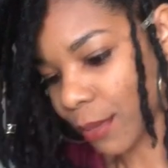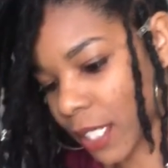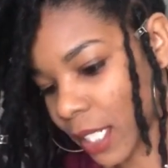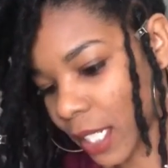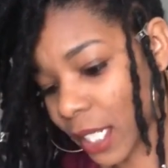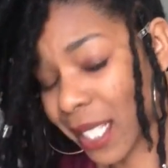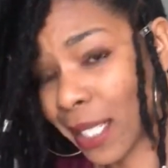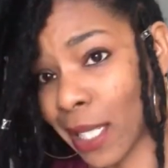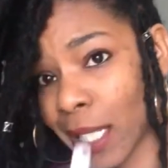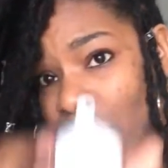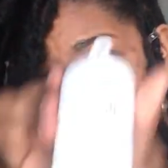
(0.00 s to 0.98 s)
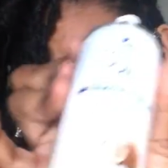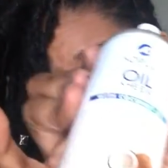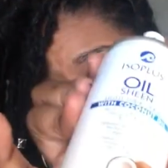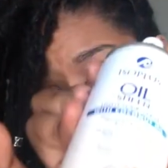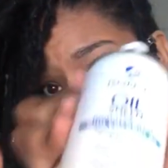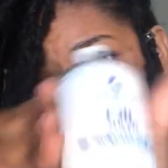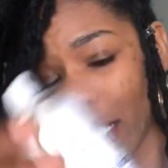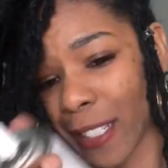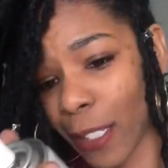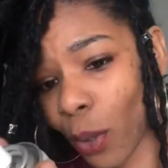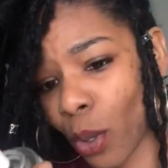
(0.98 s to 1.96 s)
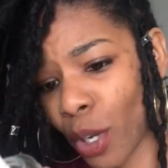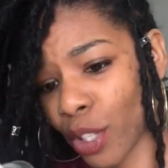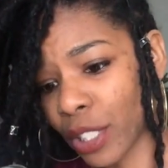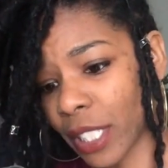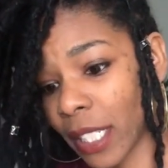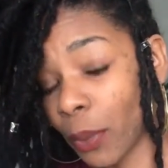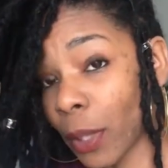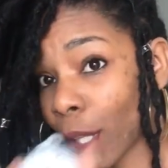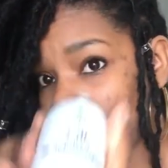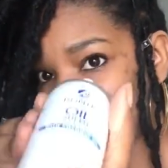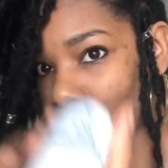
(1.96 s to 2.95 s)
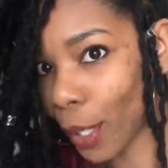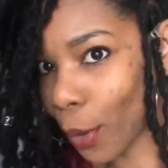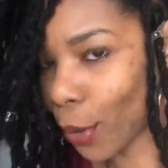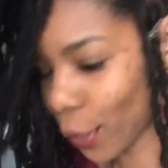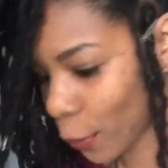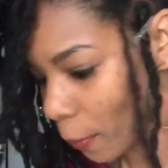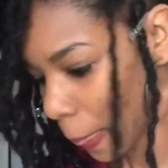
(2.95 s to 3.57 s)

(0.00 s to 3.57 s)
sheen. This is the ISO Plus oil sheen with coconut oil.